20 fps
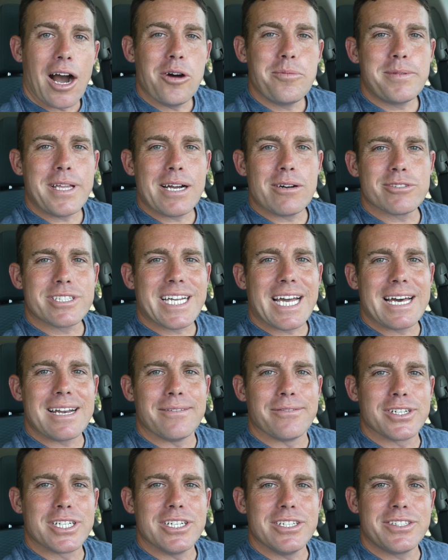I hope that was kind
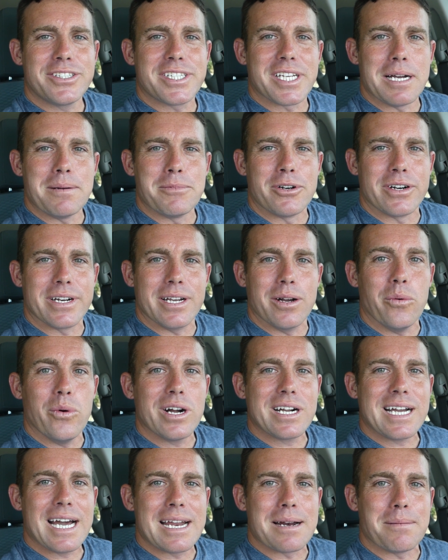of a good summary of
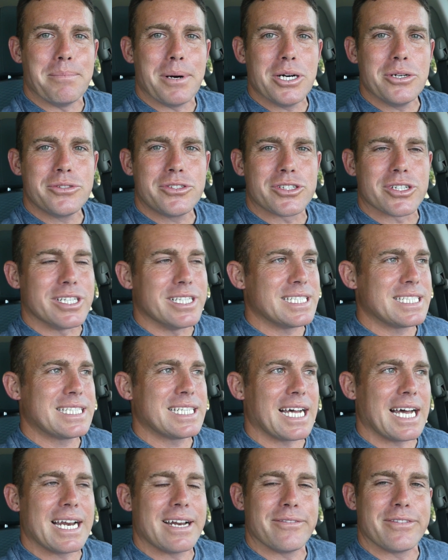what kind of boats are
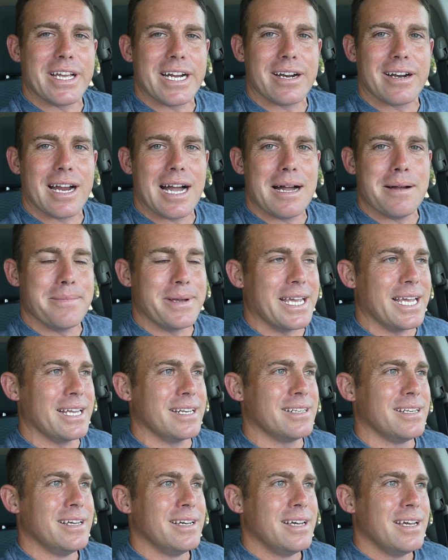inside of there. I
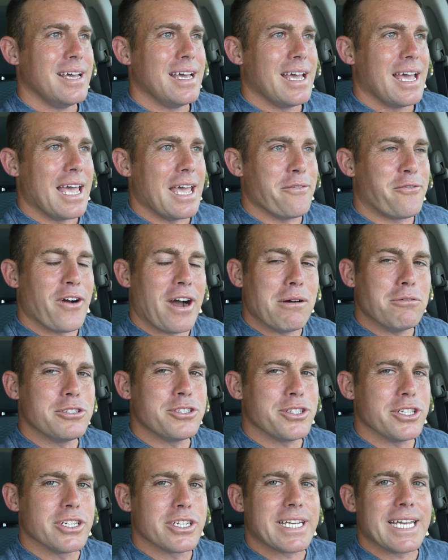mean, if I
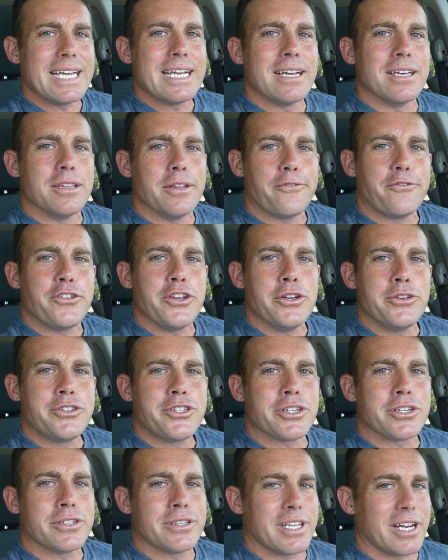was looking in the
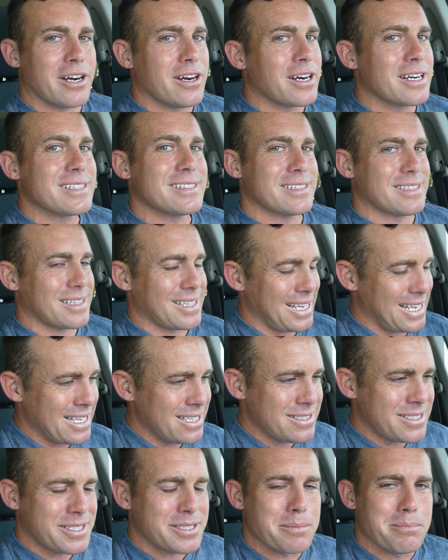future, there
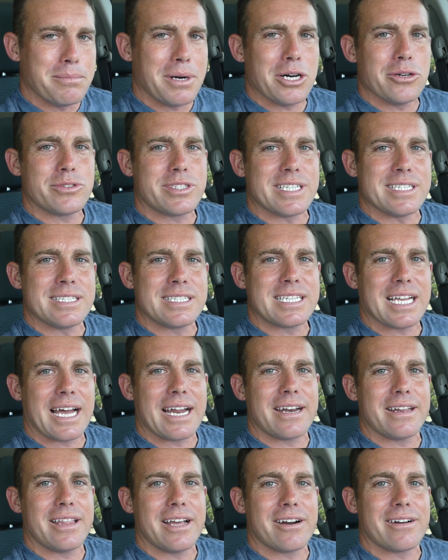is some boats
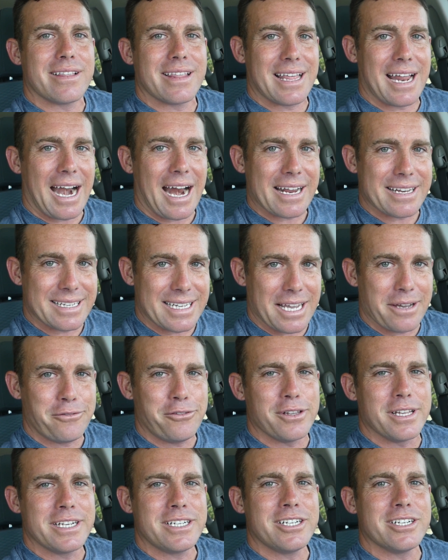inside of there that I
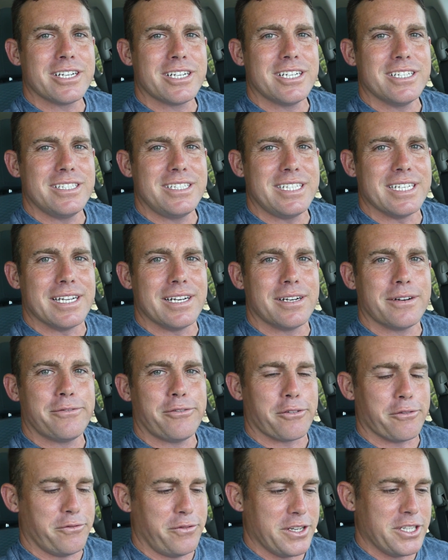definitely could consider
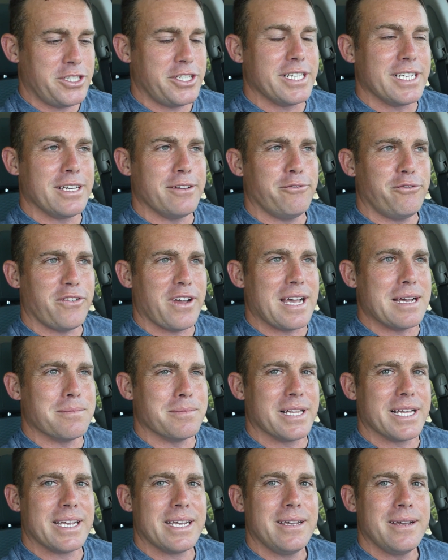for fishing and
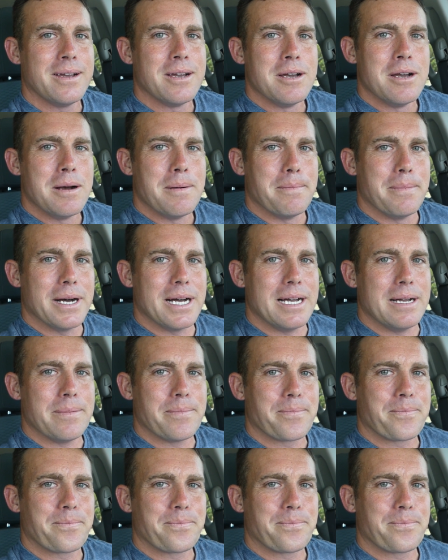family, but